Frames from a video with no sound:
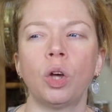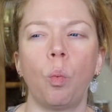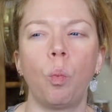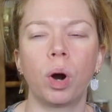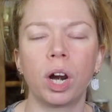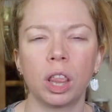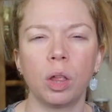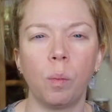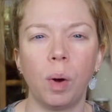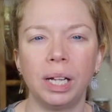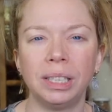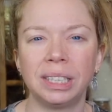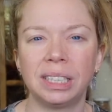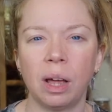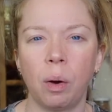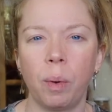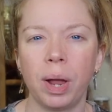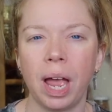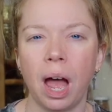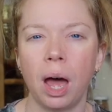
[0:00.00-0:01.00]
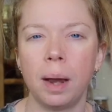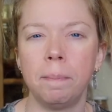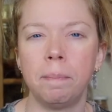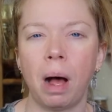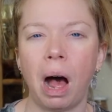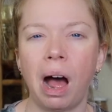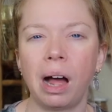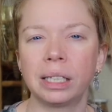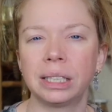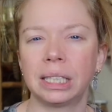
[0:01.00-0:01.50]
one of the ones that we
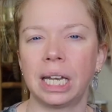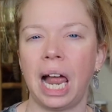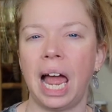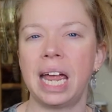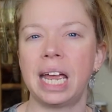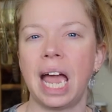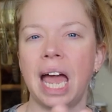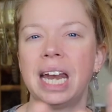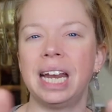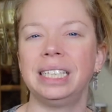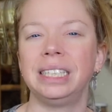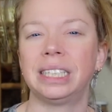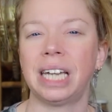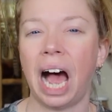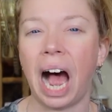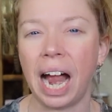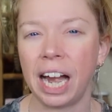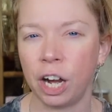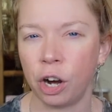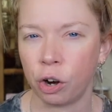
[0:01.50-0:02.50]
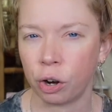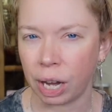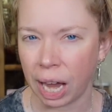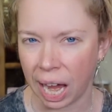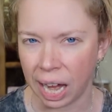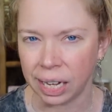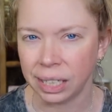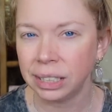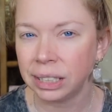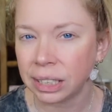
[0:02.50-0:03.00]
unboxed like an entire
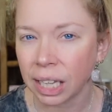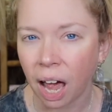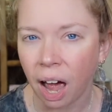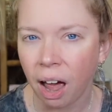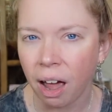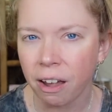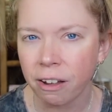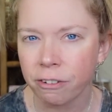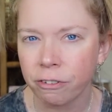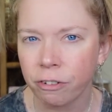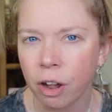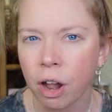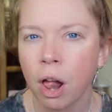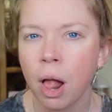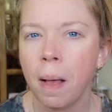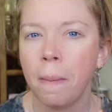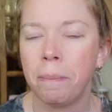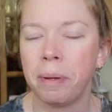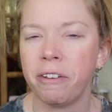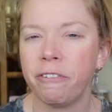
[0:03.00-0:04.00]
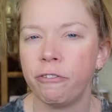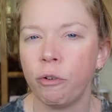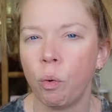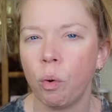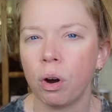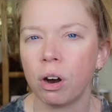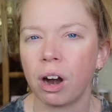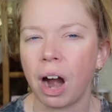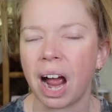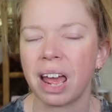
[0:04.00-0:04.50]
case of
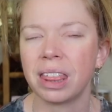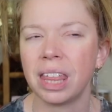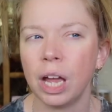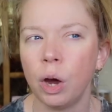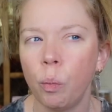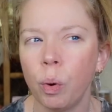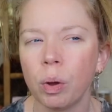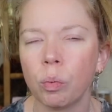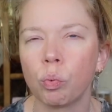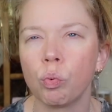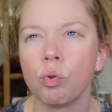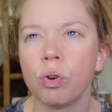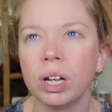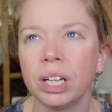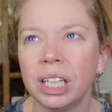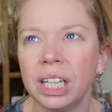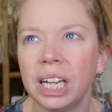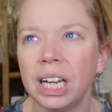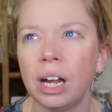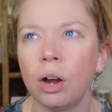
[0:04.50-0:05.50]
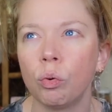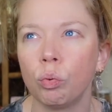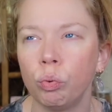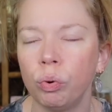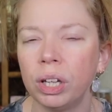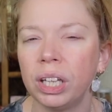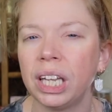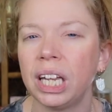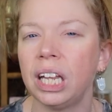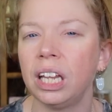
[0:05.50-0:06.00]
before. I think we
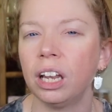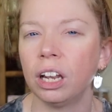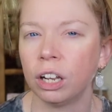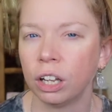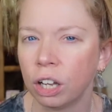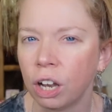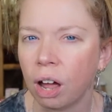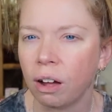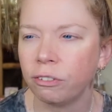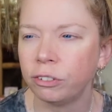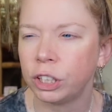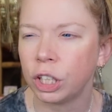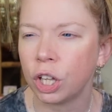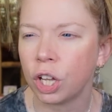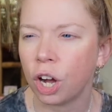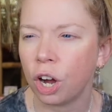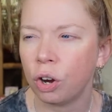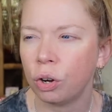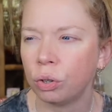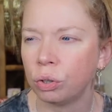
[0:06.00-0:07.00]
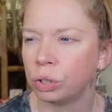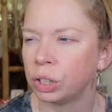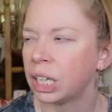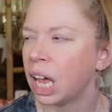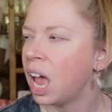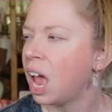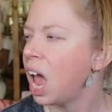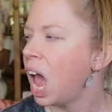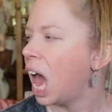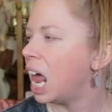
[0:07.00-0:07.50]
really loved those.
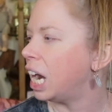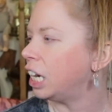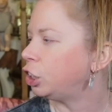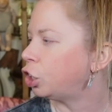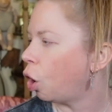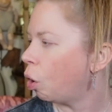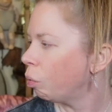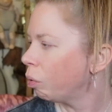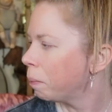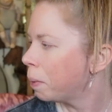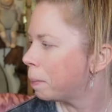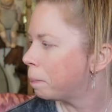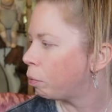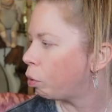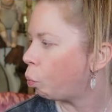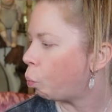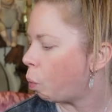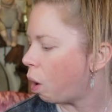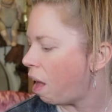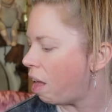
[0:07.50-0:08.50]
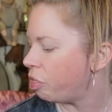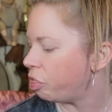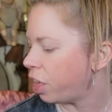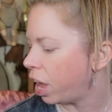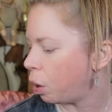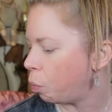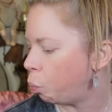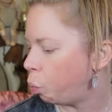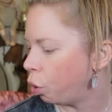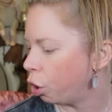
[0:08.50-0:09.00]
And I don't remember what
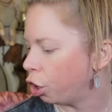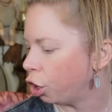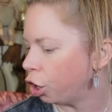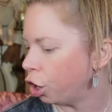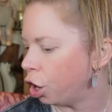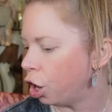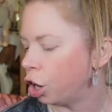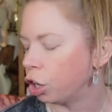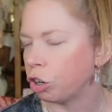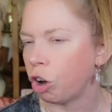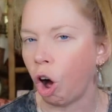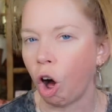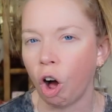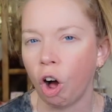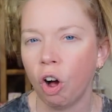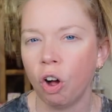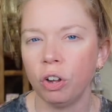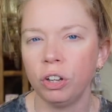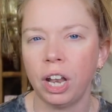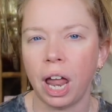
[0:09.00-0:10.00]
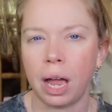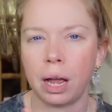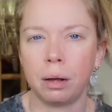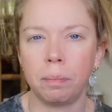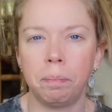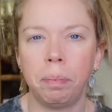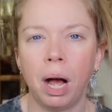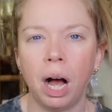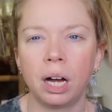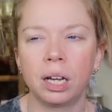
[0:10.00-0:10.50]
they were called,
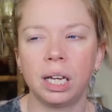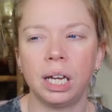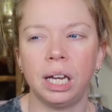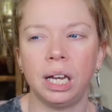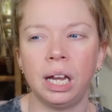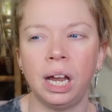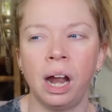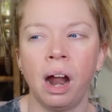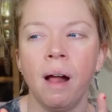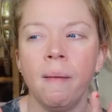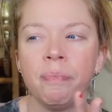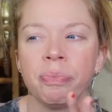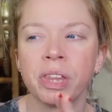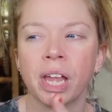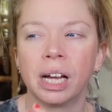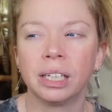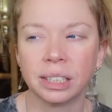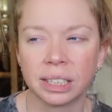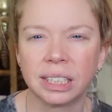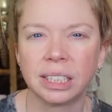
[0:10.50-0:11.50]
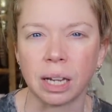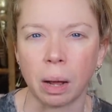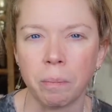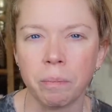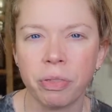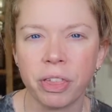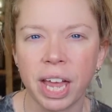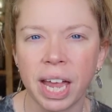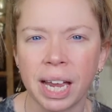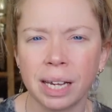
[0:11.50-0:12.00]
like Pucky
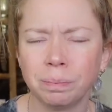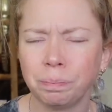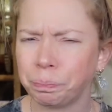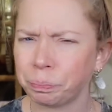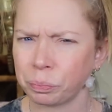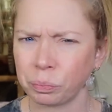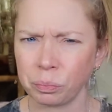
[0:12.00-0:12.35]
something,